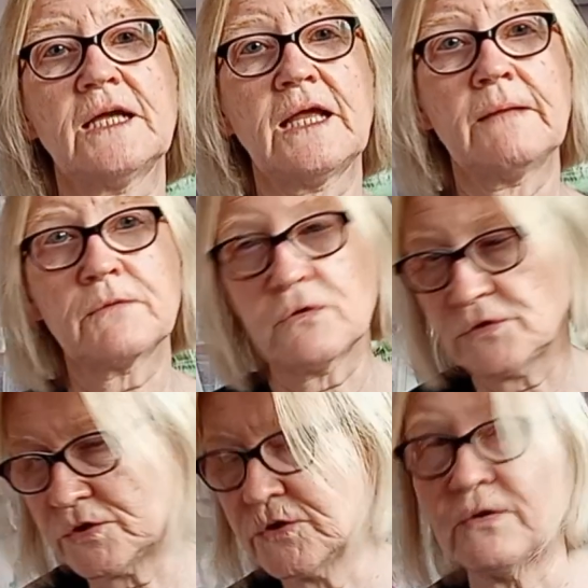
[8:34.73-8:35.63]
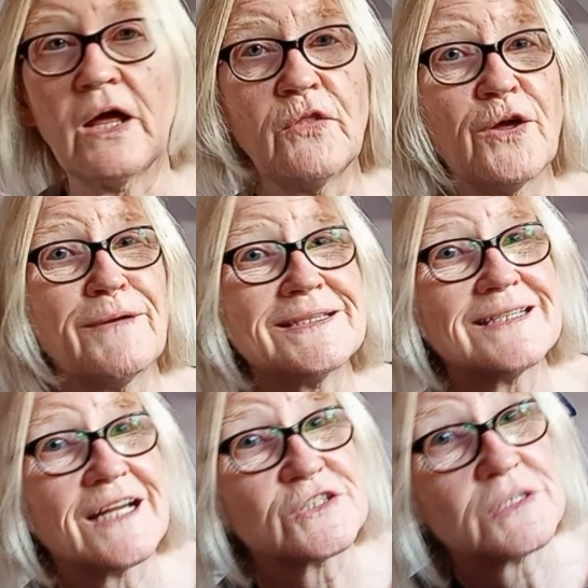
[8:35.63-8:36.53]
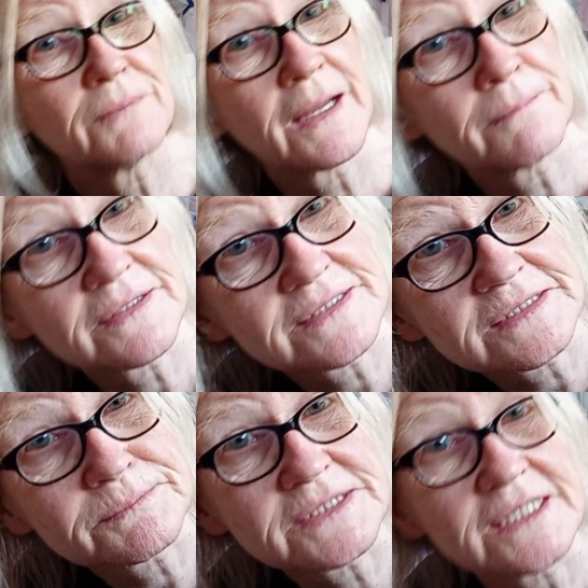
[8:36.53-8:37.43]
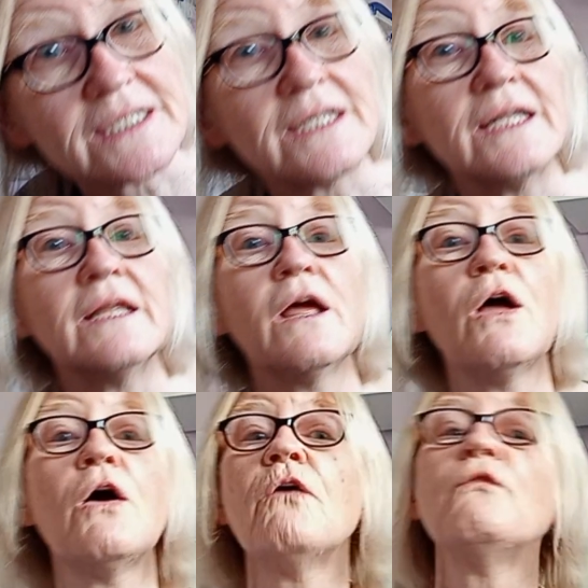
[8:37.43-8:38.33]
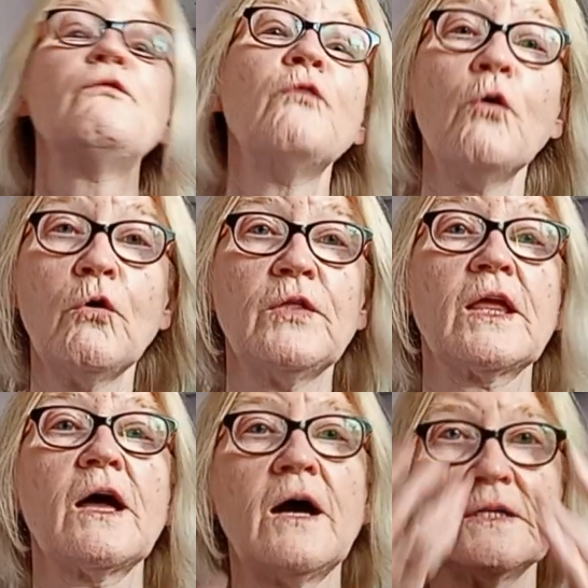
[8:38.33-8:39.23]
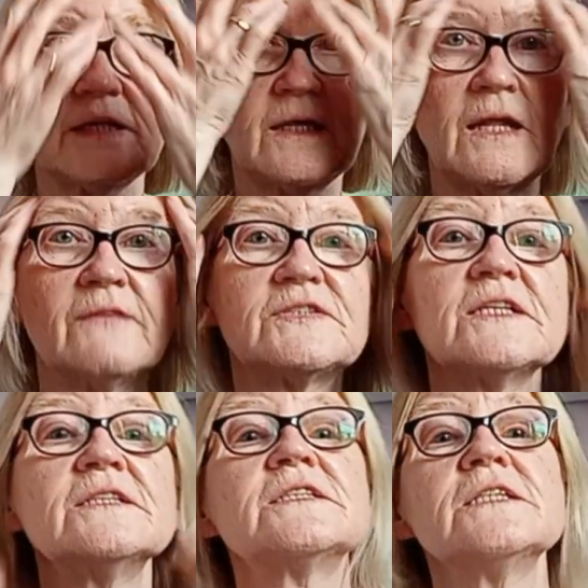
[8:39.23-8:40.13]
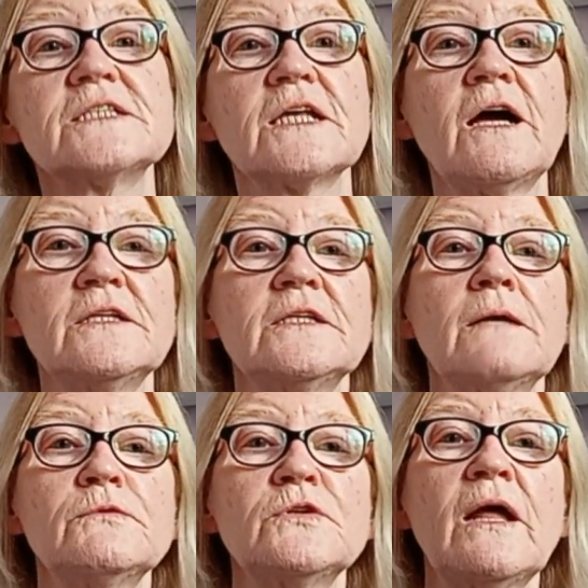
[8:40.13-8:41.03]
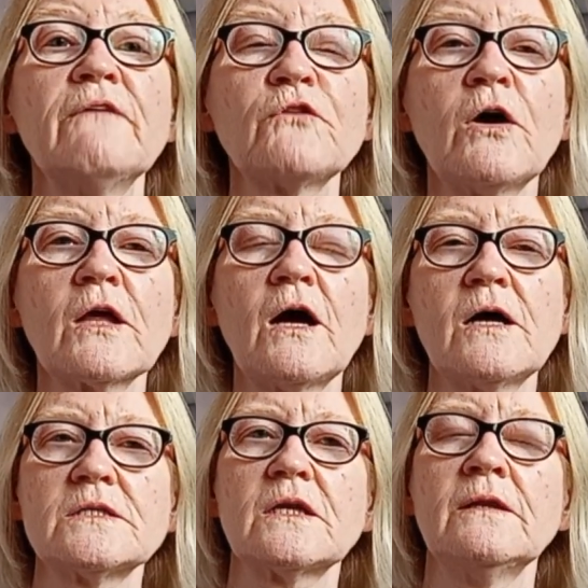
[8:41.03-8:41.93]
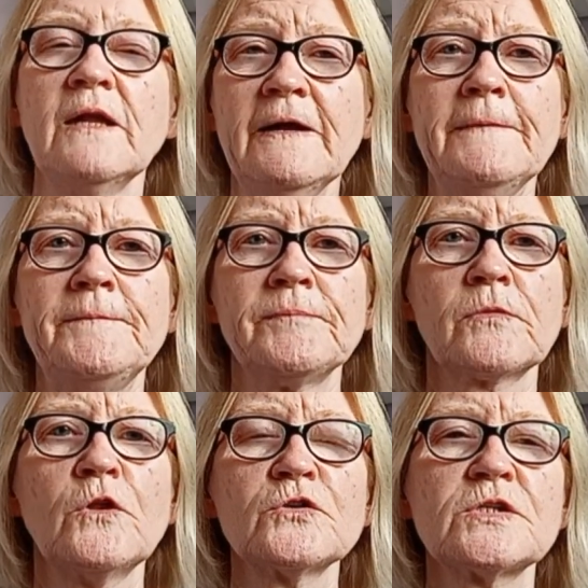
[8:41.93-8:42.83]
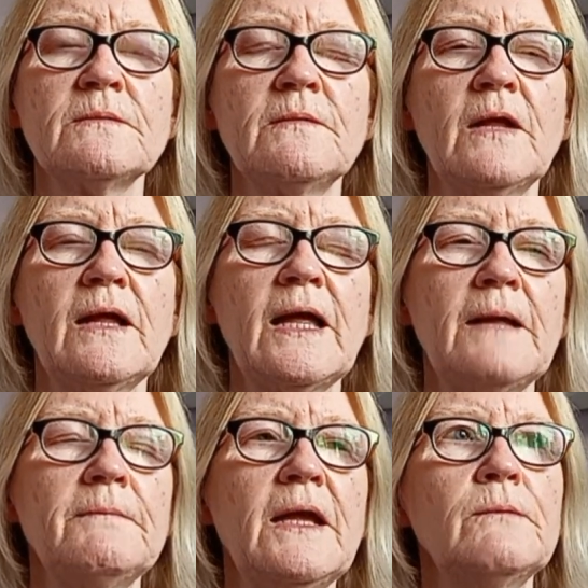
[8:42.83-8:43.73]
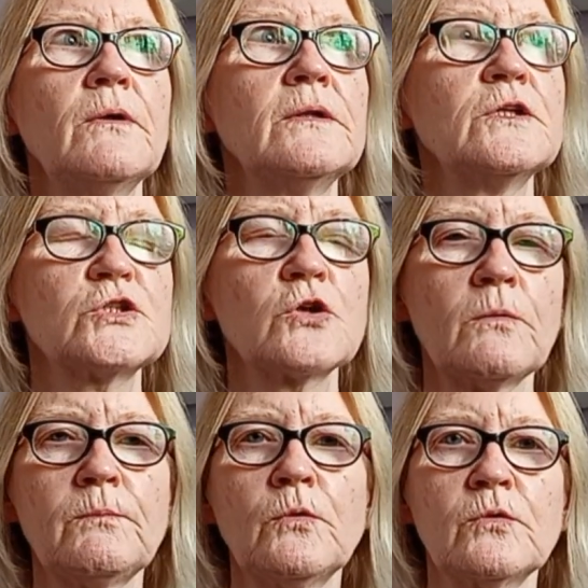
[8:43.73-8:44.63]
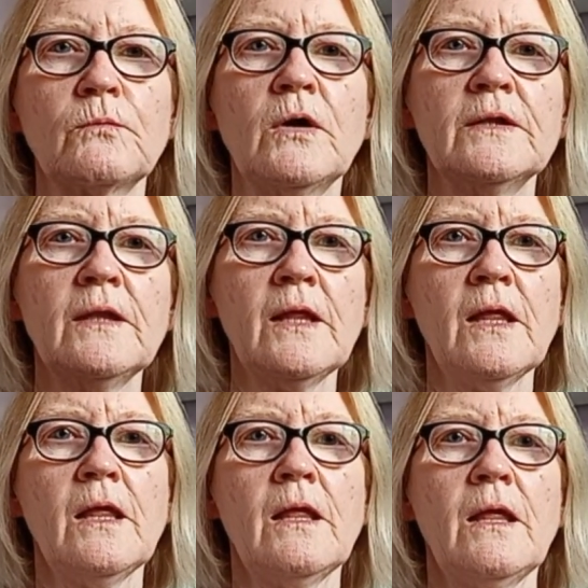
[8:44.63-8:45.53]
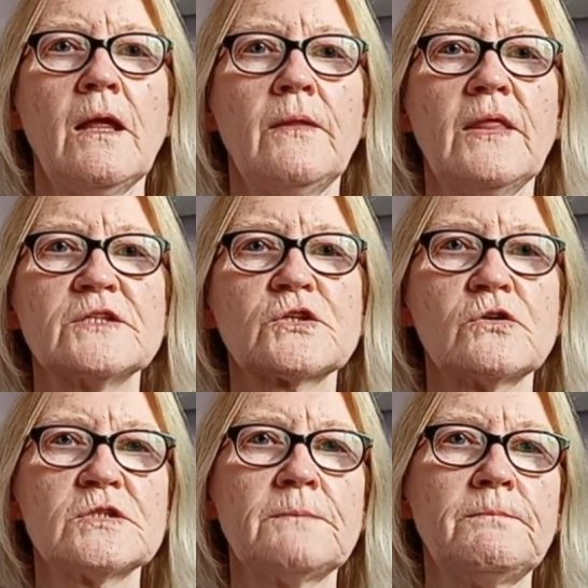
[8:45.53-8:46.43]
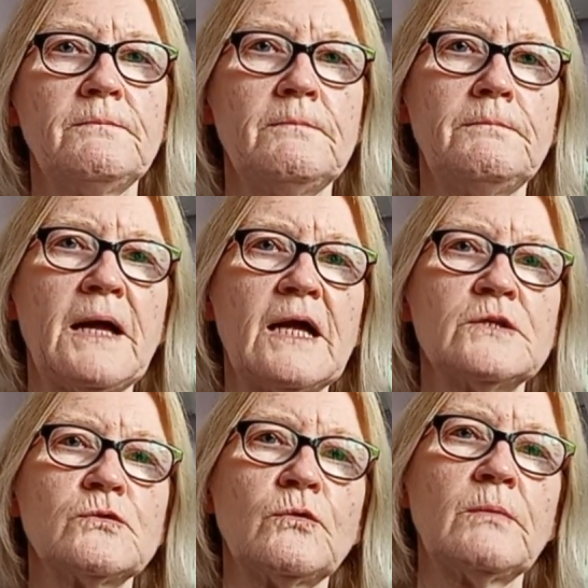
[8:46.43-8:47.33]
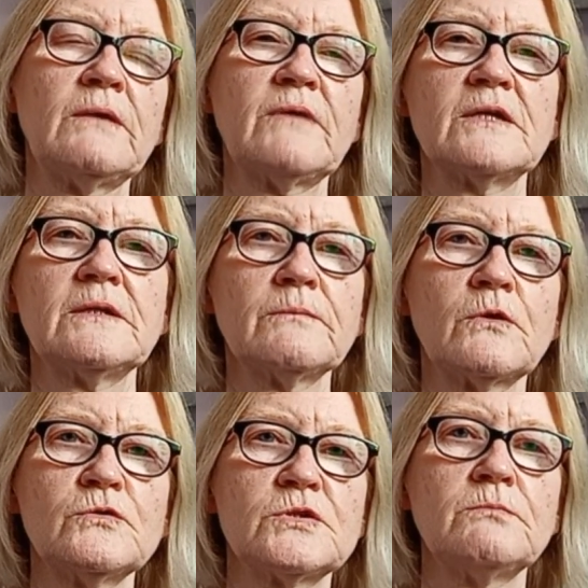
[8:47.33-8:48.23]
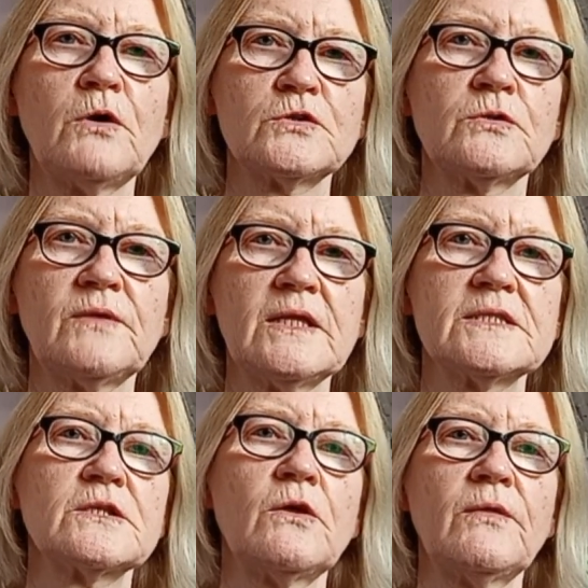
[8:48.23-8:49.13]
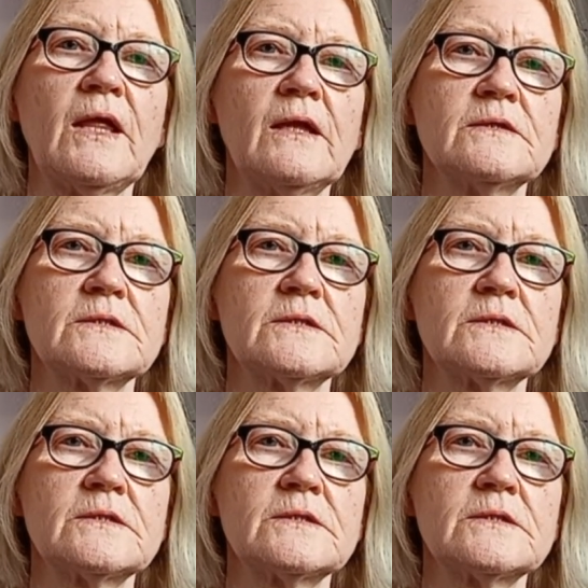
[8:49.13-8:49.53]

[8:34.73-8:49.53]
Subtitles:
I am going to do that, although I did actually buy buttons particularly for the cardigan. I've since decided I will do it. I've got a cardigan, not a handmade one, a shop bought one, that's got a band all the way around. I'm going to model this on that